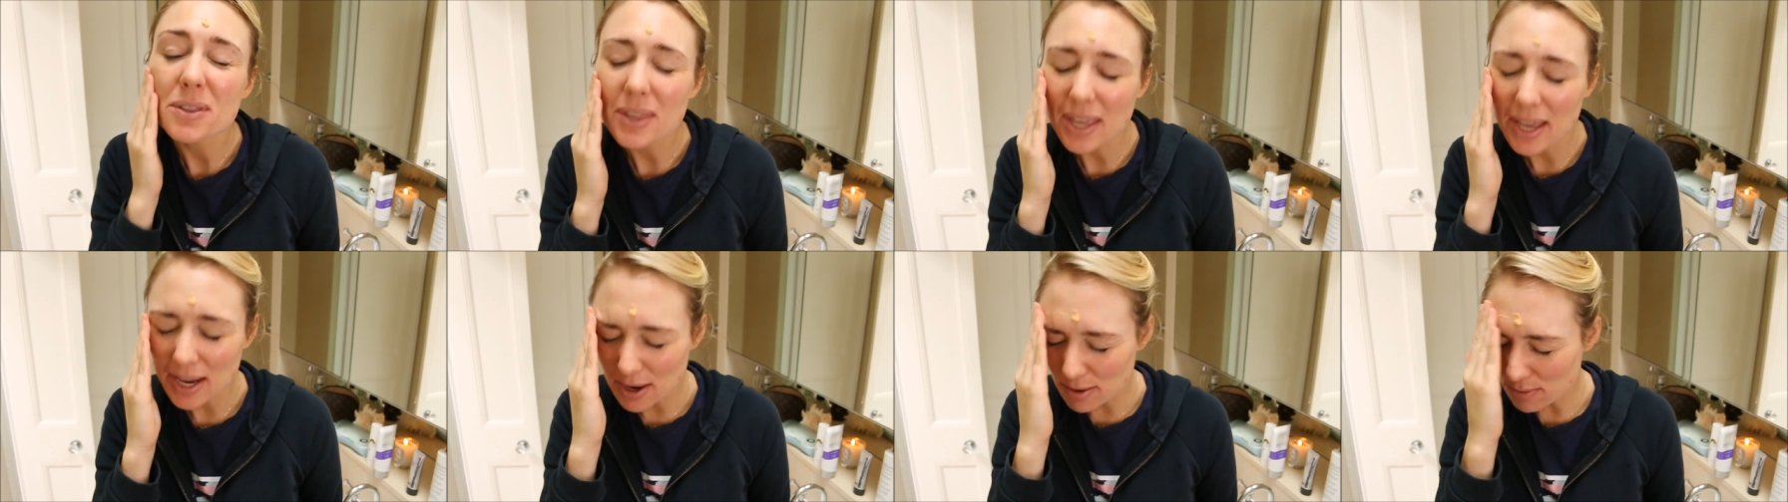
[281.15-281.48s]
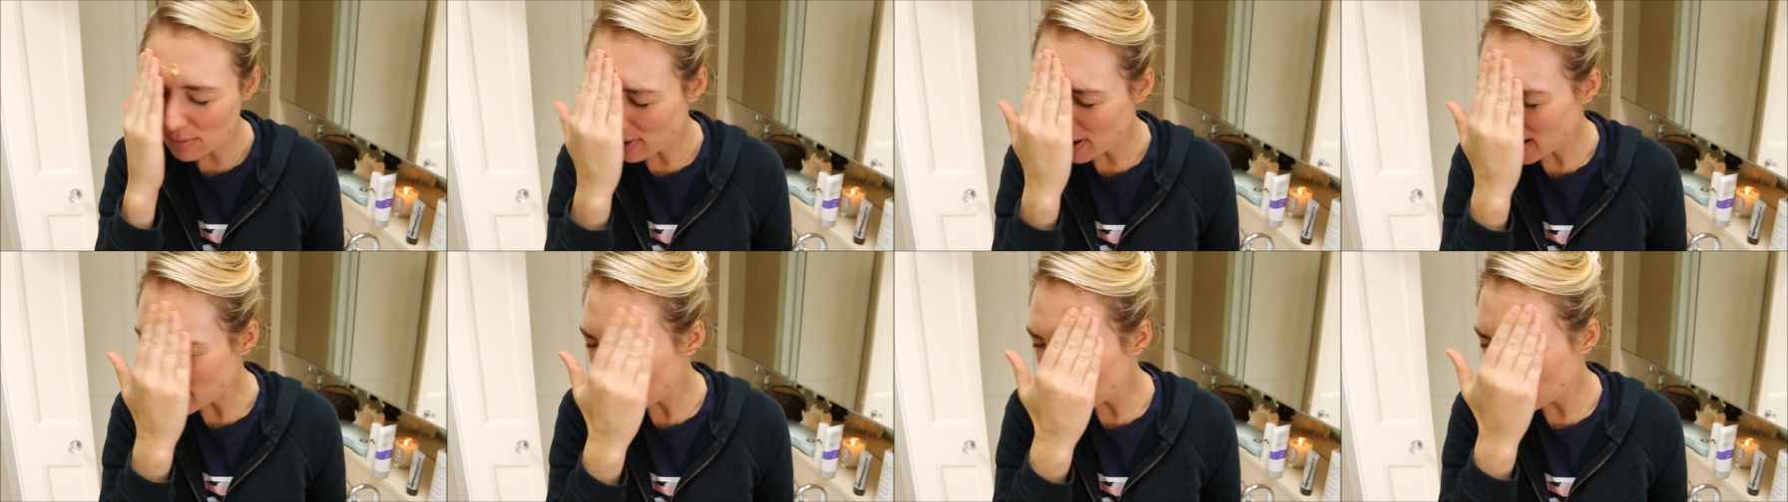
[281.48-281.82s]
they're
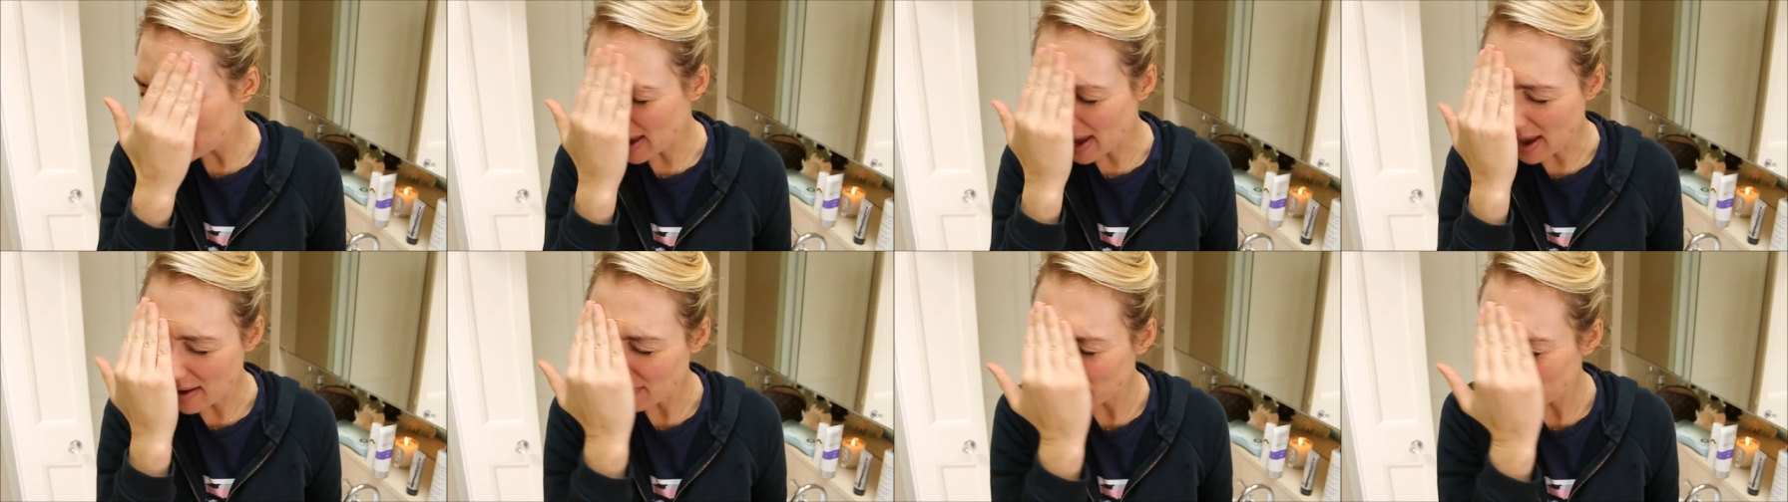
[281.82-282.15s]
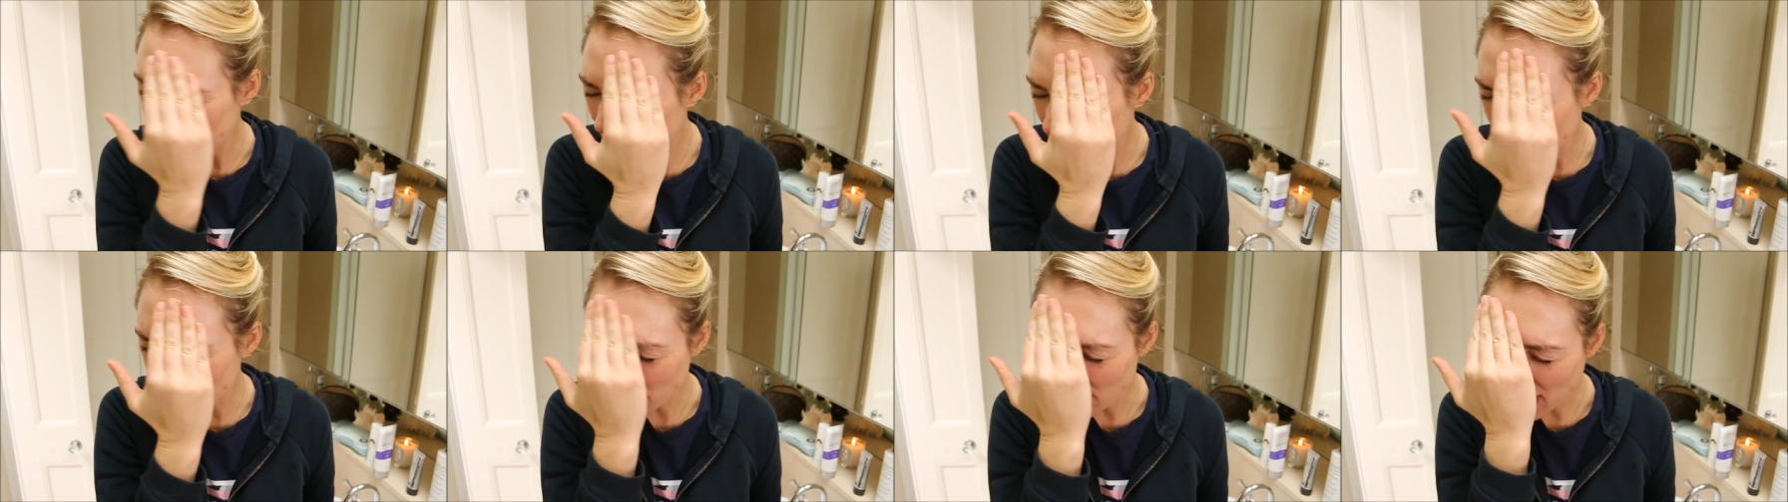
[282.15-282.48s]

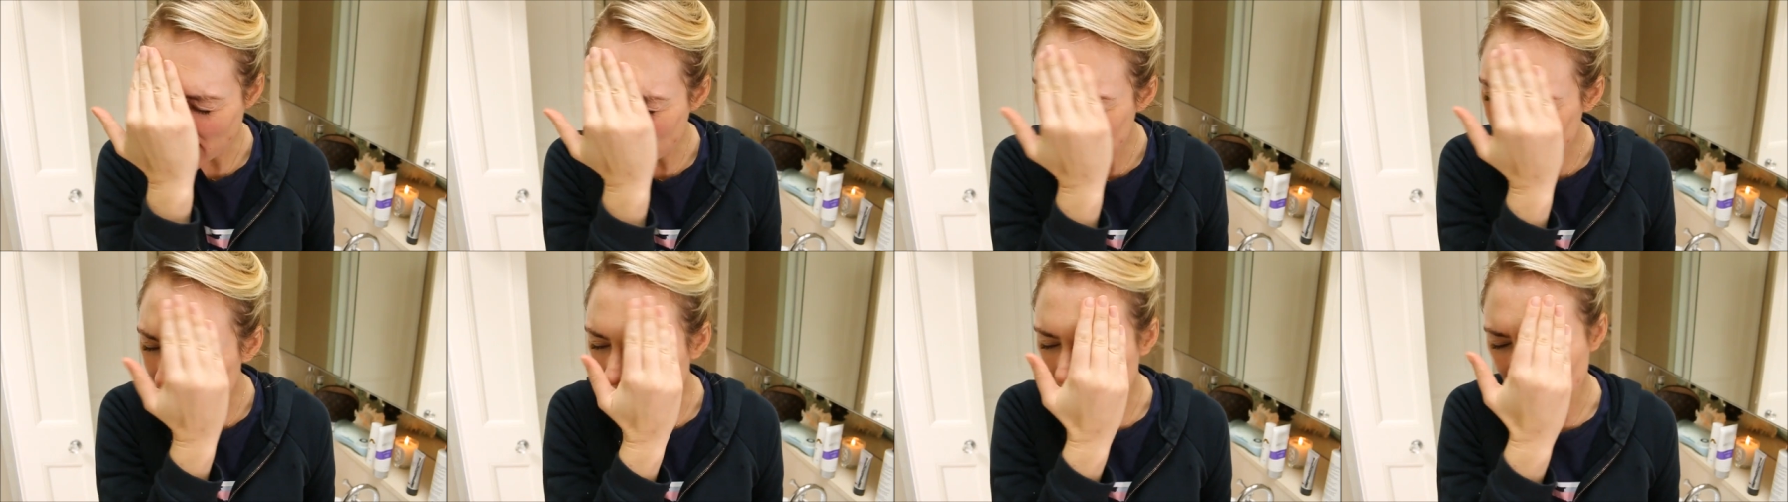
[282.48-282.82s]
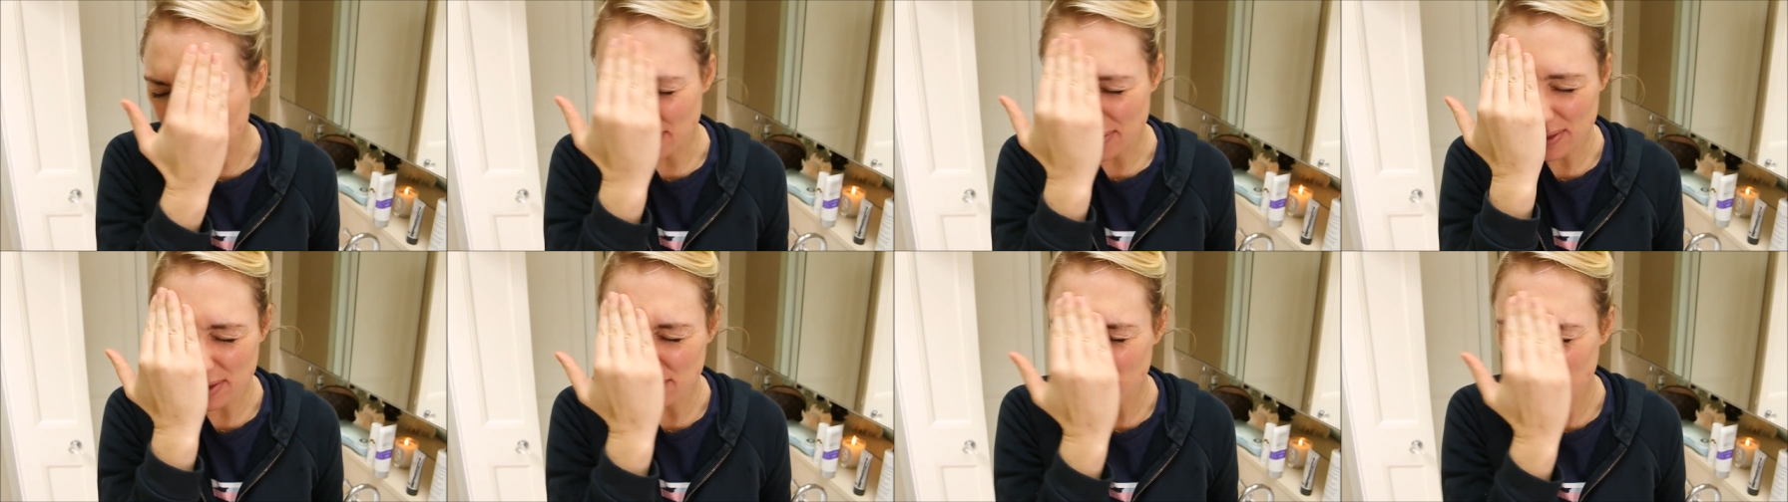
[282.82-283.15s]
craving
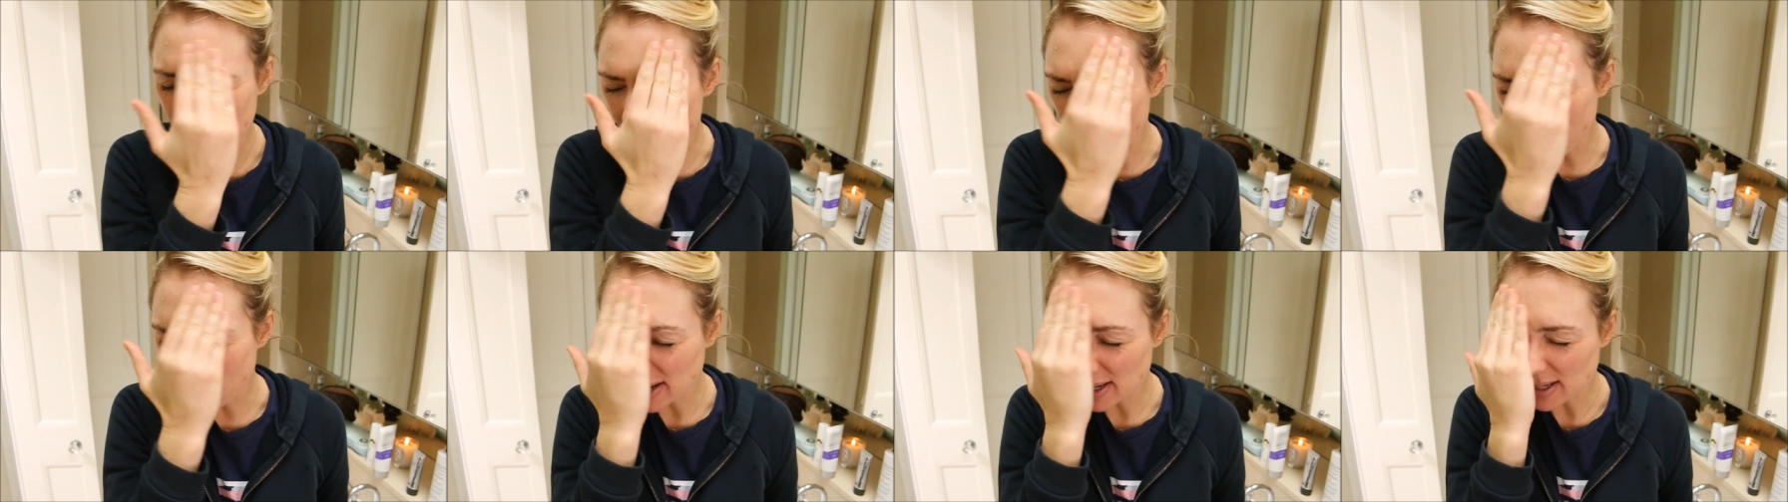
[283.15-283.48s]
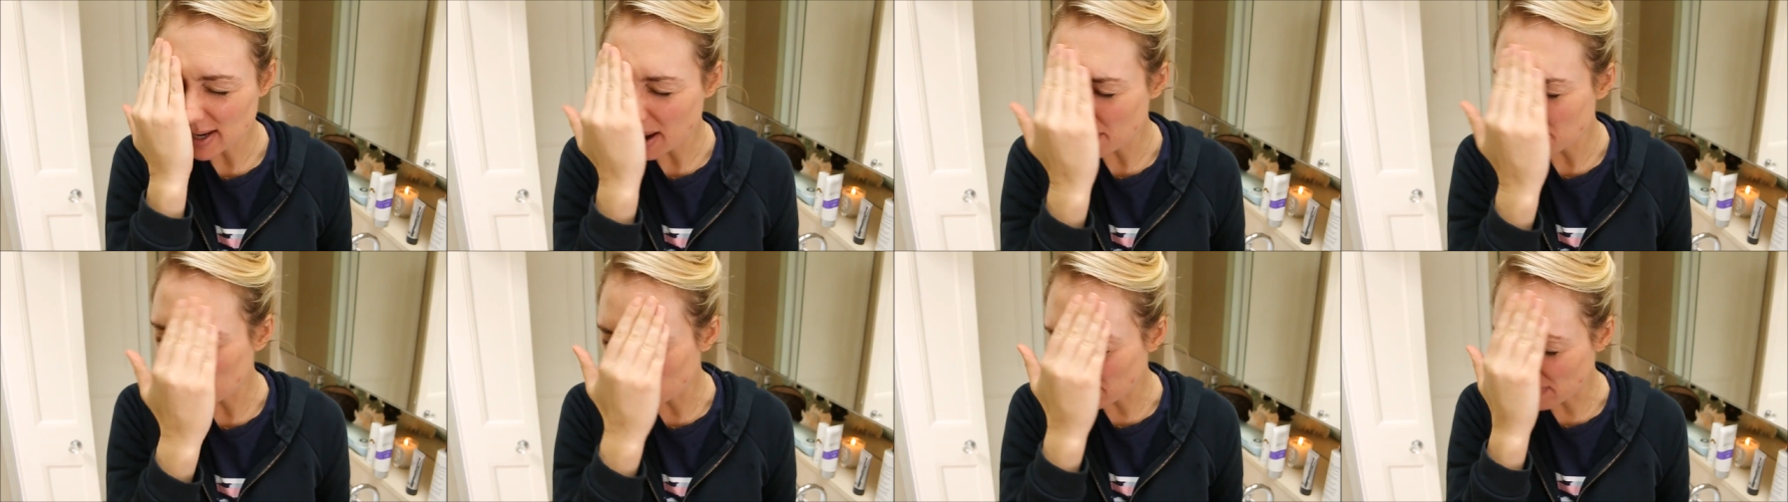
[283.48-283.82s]
for the right
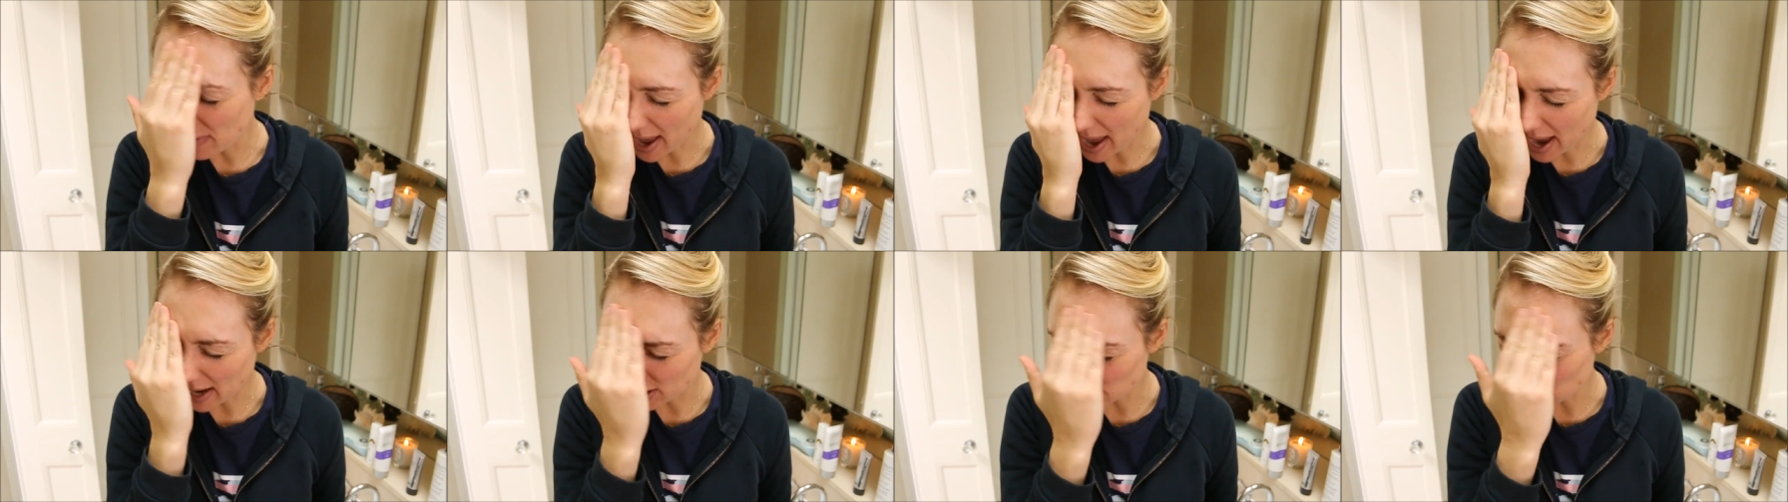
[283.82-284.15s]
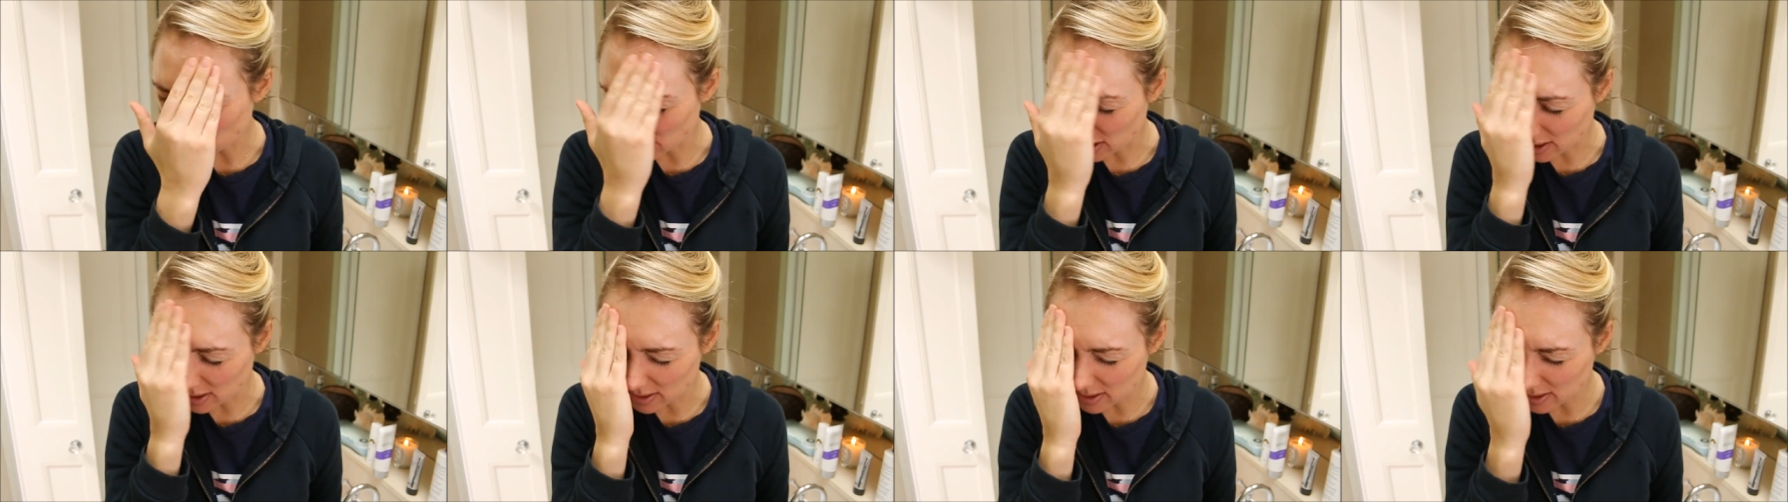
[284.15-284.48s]
type of
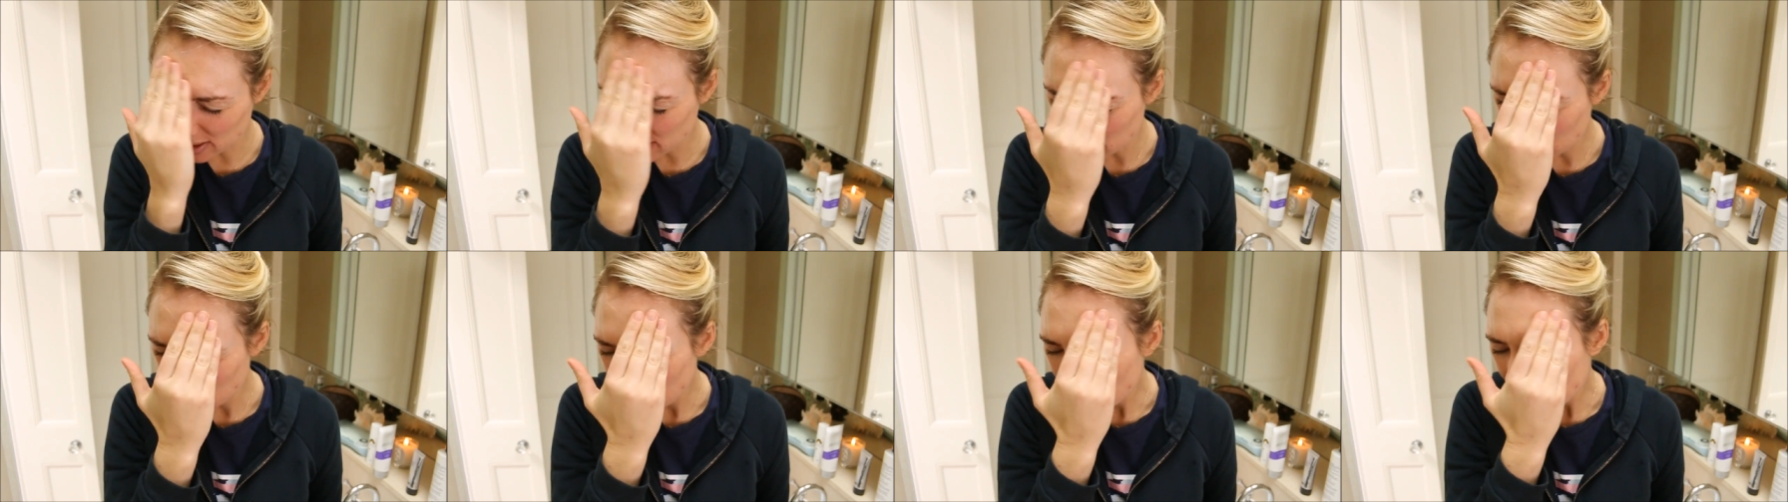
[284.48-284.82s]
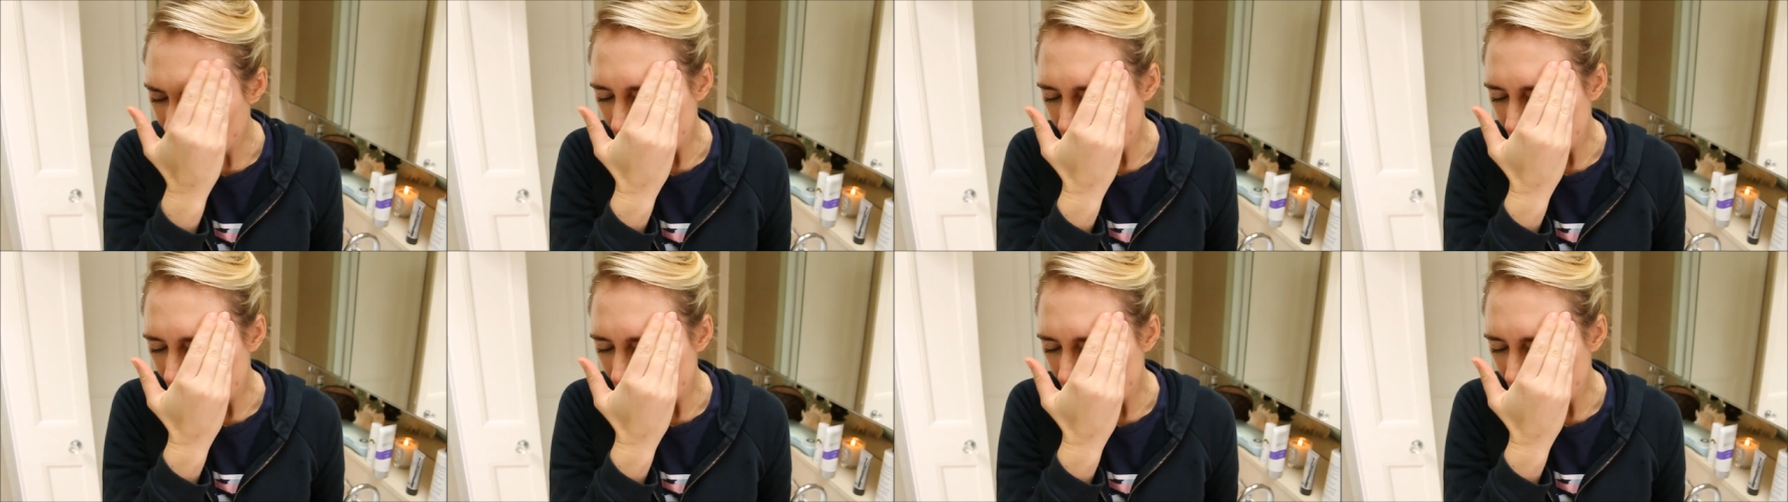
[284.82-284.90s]
actions,